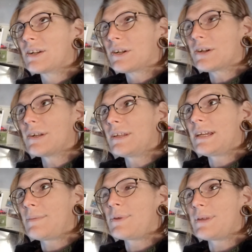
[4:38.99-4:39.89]
currently,
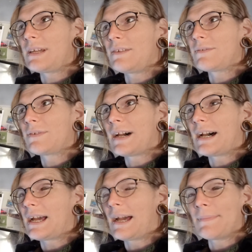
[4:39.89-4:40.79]
I believe,
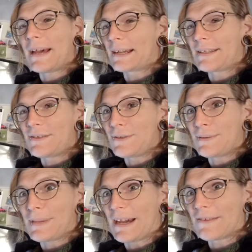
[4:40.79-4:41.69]
I'm not going to do the
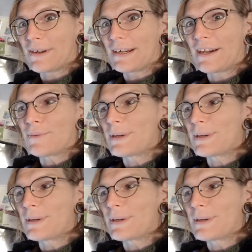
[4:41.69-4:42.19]
math right now,